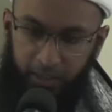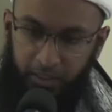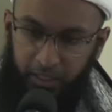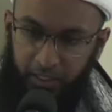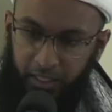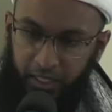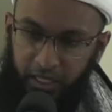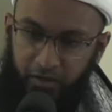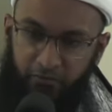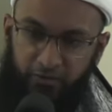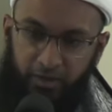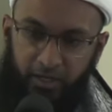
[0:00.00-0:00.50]

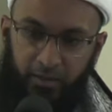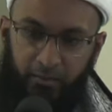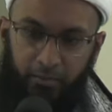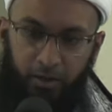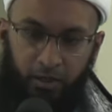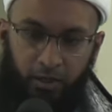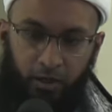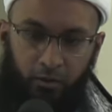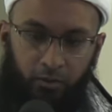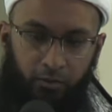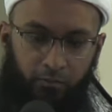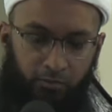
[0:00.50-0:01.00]
even among
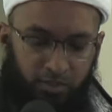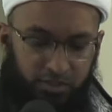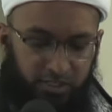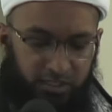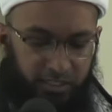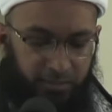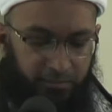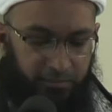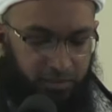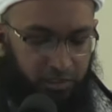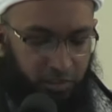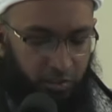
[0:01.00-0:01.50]
our
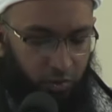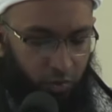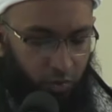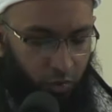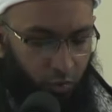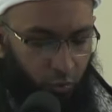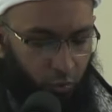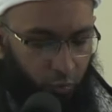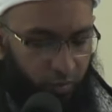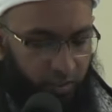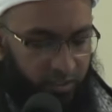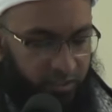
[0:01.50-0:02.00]
Muslims,
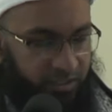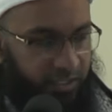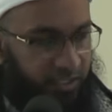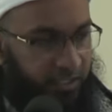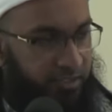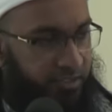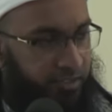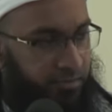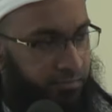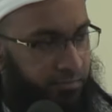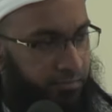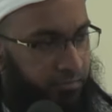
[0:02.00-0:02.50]
with this
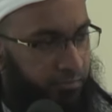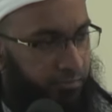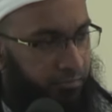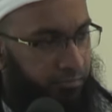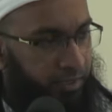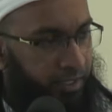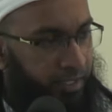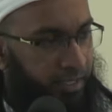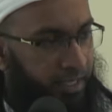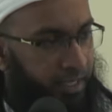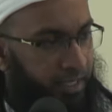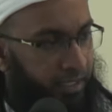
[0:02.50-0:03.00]

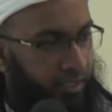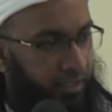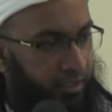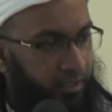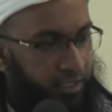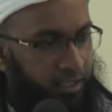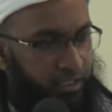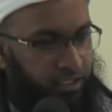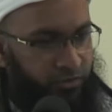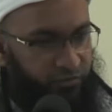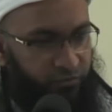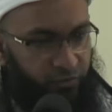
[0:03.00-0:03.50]
plague
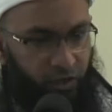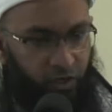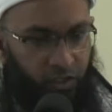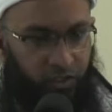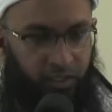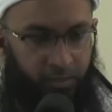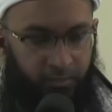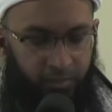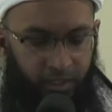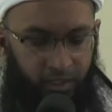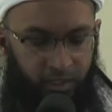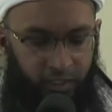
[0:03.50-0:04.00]
is found
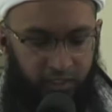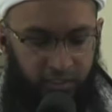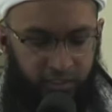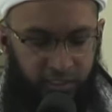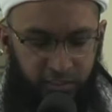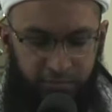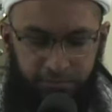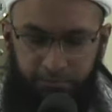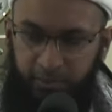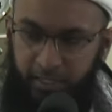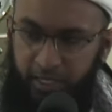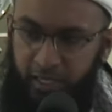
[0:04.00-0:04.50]
among us,
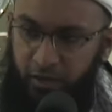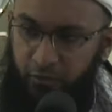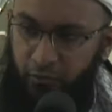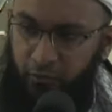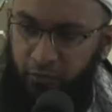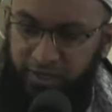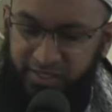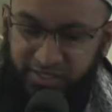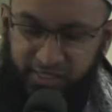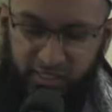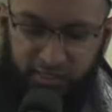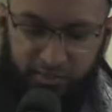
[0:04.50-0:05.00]
this plague of
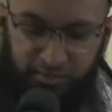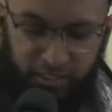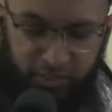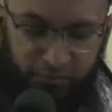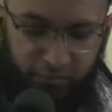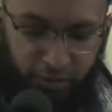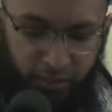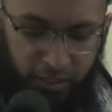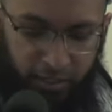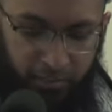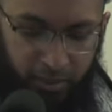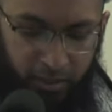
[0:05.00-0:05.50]
racism is
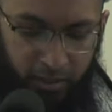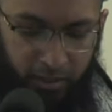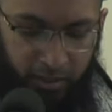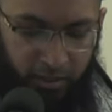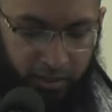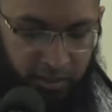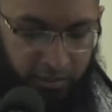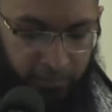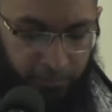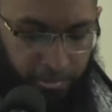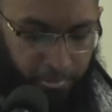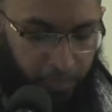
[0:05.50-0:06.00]
found among
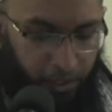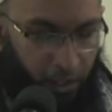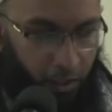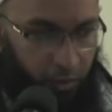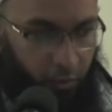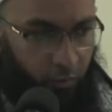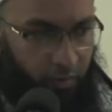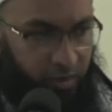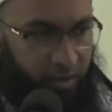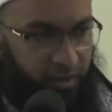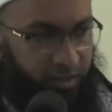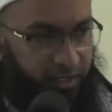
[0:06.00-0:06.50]
us, or
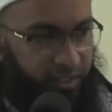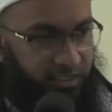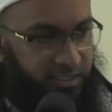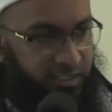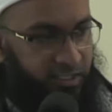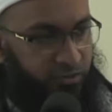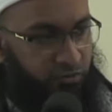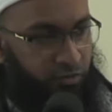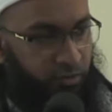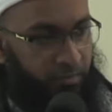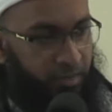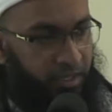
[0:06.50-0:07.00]
where this
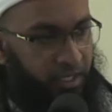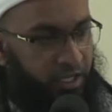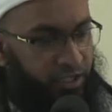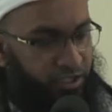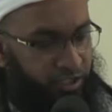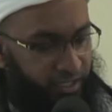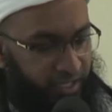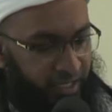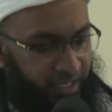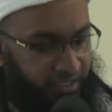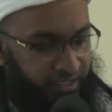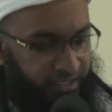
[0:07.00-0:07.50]

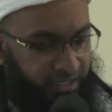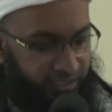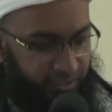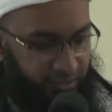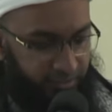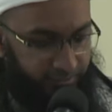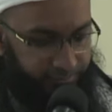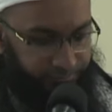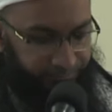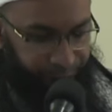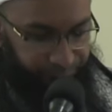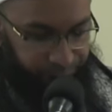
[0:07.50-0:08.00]
discrimination exists,
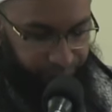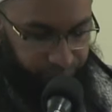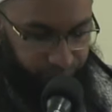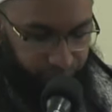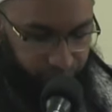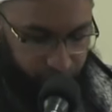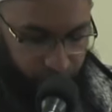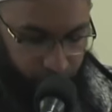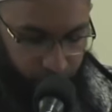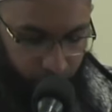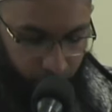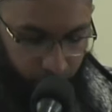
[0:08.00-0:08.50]

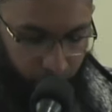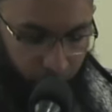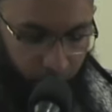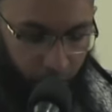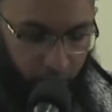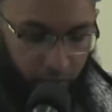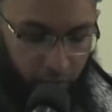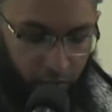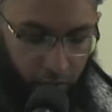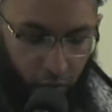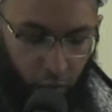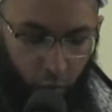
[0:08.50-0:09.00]

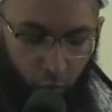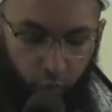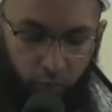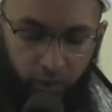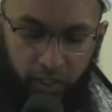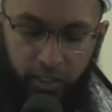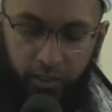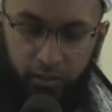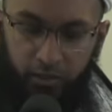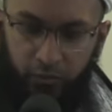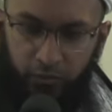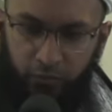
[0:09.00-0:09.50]

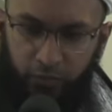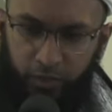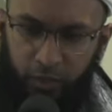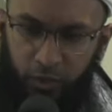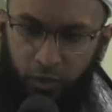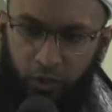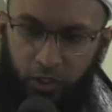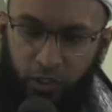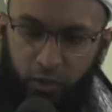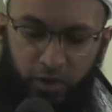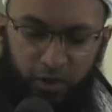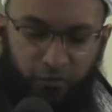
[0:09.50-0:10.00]
we, the
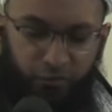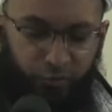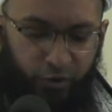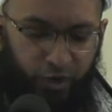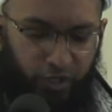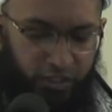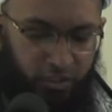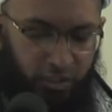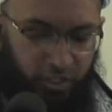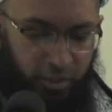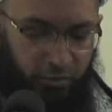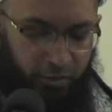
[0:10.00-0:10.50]
only way for
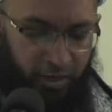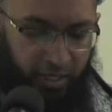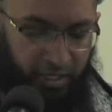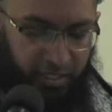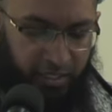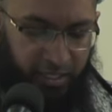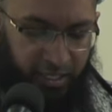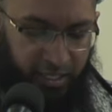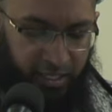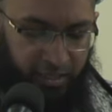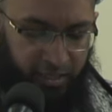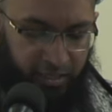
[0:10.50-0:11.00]
us to
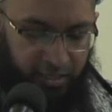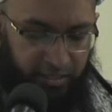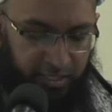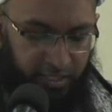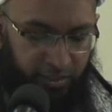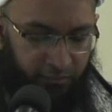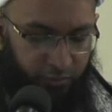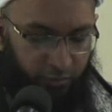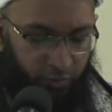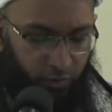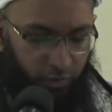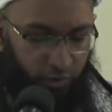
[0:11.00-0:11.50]
eradicate this
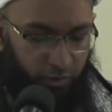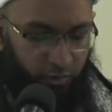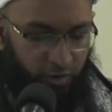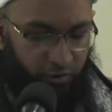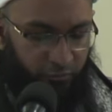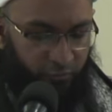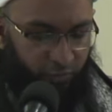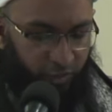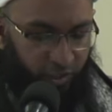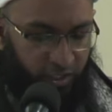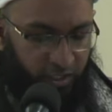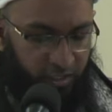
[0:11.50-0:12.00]
and the only way
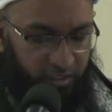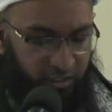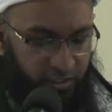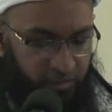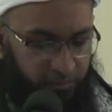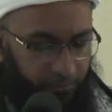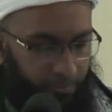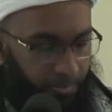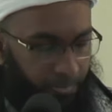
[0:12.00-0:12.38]
for us